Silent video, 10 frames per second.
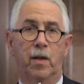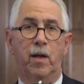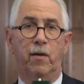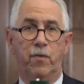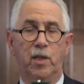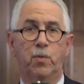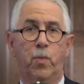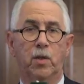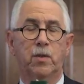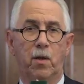of these
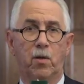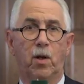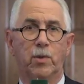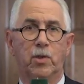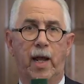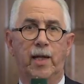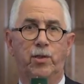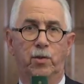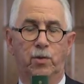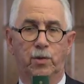books, the Oklahoma
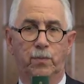Statutes.